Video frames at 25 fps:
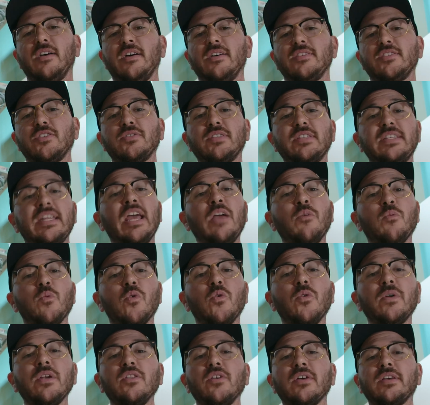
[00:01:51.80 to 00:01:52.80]
So today we're
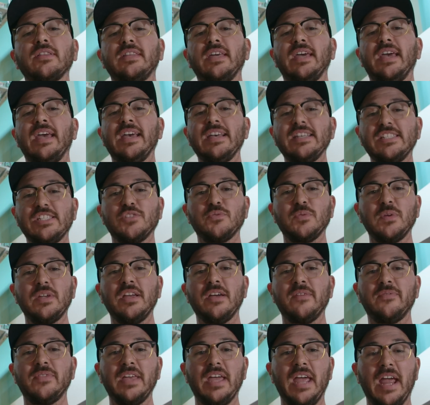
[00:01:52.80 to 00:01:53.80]
going to look at the history
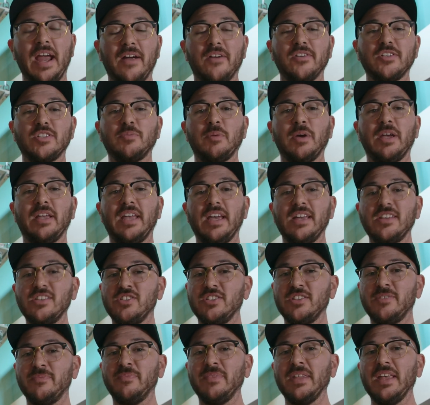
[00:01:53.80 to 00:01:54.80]
of the Aerospike
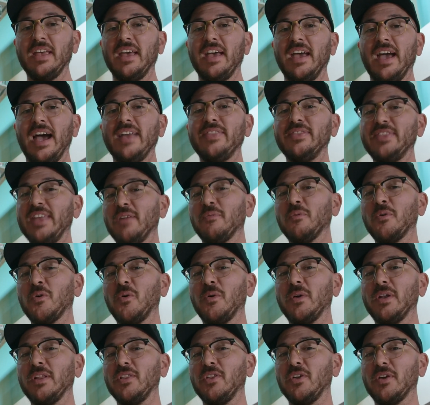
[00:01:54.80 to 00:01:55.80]
engine, and then we're
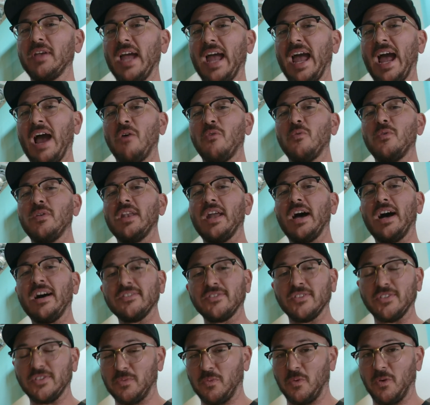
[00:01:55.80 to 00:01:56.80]
going to look at how
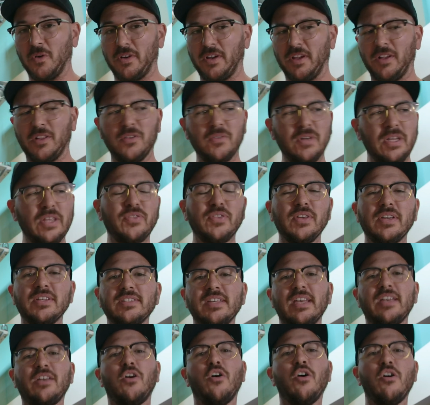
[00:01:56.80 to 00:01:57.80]
nozzles work, including things
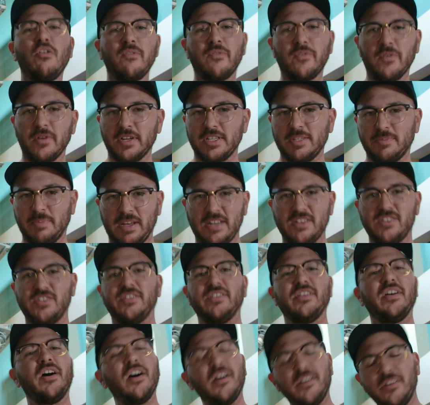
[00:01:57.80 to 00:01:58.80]
like
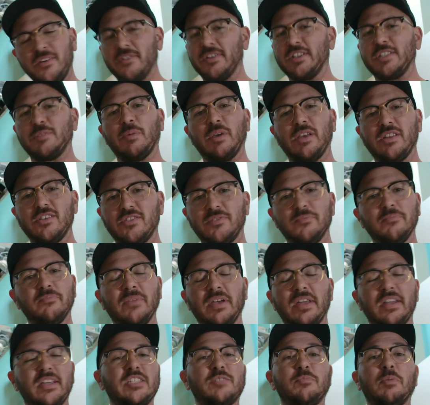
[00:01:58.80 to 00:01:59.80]
overexpansion, underexpansion,
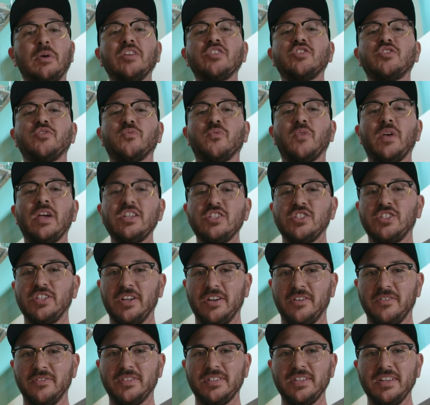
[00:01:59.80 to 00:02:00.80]
and expansion
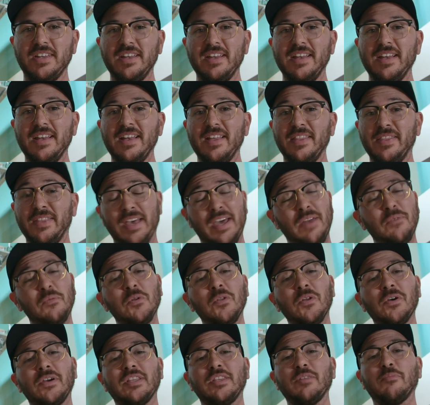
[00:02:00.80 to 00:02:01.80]
ratios. Then we'll
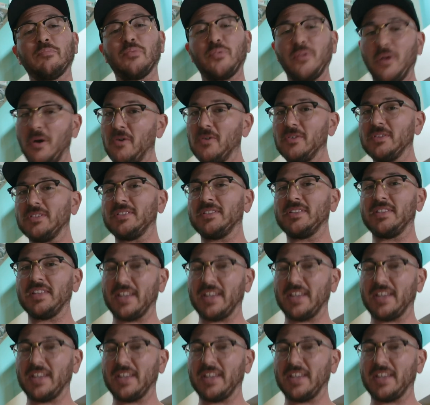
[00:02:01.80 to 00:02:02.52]
look at the pros, the